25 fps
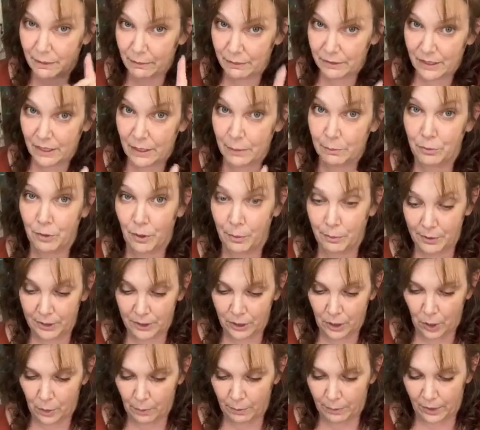but it was
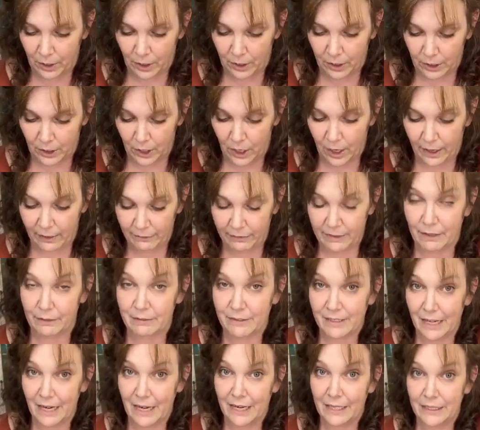inappropriate to open on a live,
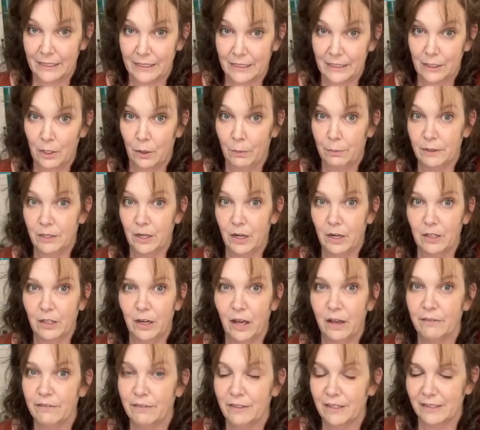and I was glad I didn't open it
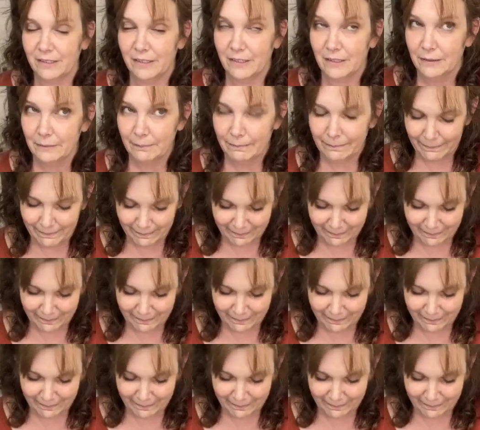on a live because